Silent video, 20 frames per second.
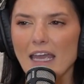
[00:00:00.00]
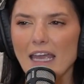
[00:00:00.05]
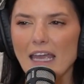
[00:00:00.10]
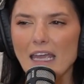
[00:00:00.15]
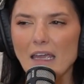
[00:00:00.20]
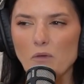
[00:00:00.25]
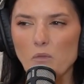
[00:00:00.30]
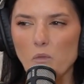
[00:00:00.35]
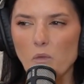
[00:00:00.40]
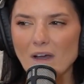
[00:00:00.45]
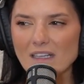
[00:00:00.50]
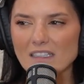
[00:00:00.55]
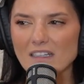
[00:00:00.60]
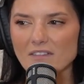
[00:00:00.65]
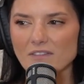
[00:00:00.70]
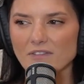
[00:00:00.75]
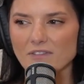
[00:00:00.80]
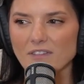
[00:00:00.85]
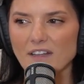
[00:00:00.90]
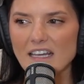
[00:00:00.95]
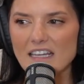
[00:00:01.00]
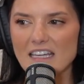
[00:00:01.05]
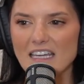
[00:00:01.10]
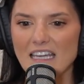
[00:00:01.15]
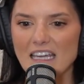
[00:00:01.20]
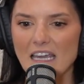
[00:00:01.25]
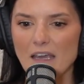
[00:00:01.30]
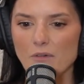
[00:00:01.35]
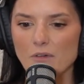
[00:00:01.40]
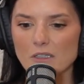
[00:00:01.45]
It wasn't
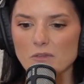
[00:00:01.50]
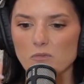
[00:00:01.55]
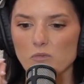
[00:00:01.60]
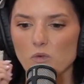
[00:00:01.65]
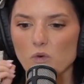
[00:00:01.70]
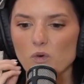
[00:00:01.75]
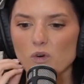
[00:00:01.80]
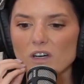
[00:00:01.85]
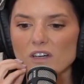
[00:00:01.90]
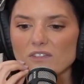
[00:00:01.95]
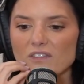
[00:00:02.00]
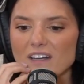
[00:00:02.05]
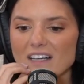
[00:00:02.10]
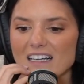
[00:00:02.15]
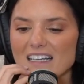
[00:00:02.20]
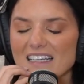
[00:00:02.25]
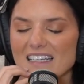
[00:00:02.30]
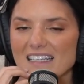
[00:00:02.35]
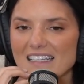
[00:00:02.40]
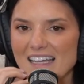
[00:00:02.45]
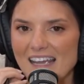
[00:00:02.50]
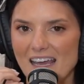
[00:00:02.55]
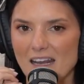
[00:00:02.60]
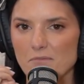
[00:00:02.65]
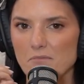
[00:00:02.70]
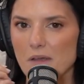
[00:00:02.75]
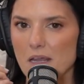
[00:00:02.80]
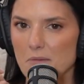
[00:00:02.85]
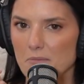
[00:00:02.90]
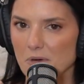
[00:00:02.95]
flaky. It was more of like a
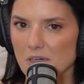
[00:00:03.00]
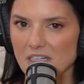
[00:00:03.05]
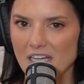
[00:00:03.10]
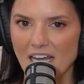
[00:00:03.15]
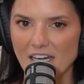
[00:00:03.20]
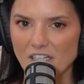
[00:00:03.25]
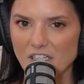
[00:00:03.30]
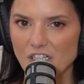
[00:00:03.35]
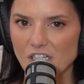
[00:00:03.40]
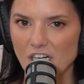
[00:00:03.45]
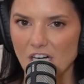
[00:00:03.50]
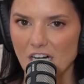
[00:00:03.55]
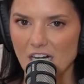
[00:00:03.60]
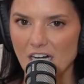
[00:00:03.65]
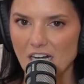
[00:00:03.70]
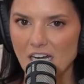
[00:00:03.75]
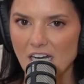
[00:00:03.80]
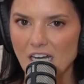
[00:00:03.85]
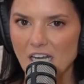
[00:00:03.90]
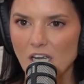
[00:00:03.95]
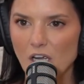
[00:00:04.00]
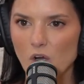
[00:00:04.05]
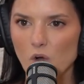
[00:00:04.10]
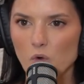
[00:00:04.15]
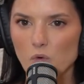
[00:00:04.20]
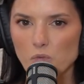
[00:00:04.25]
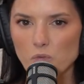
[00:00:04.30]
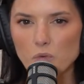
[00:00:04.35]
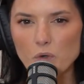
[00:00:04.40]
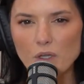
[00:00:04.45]
sandpaper texture.
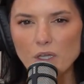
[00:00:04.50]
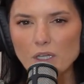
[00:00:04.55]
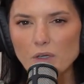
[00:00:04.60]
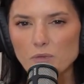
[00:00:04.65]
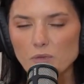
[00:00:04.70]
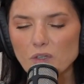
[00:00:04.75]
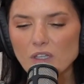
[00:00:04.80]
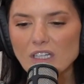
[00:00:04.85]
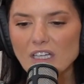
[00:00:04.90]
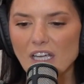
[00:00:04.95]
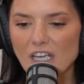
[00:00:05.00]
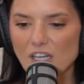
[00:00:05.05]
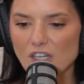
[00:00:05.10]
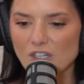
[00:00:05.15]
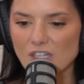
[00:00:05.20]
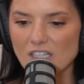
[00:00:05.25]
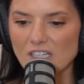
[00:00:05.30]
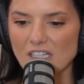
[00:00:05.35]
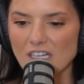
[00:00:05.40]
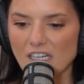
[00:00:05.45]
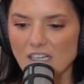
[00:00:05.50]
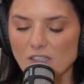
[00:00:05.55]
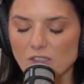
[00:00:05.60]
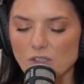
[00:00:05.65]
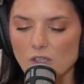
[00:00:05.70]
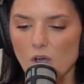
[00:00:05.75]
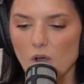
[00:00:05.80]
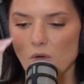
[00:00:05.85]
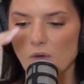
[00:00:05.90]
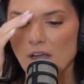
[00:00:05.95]
Really, really interesting.
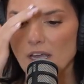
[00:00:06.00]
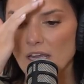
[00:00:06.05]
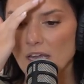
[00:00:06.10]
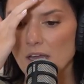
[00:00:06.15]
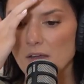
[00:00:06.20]
So